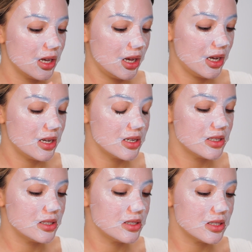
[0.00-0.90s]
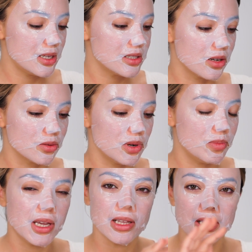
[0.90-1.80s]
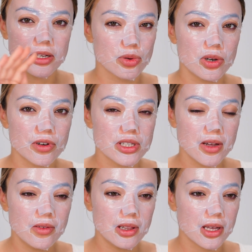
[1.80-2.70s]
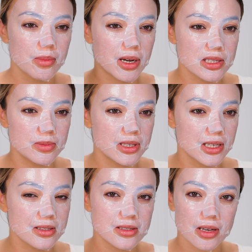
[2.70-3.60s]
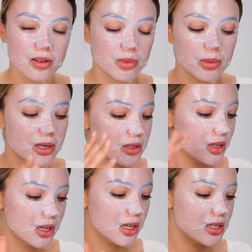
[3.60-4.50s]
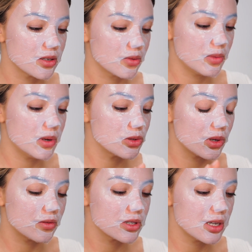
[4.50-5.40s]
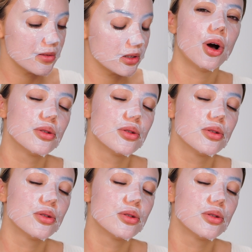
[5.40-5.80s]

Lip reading: And it's on repeat like 24/7. Like my husband gets sick of me, but it's on repeat 24/7.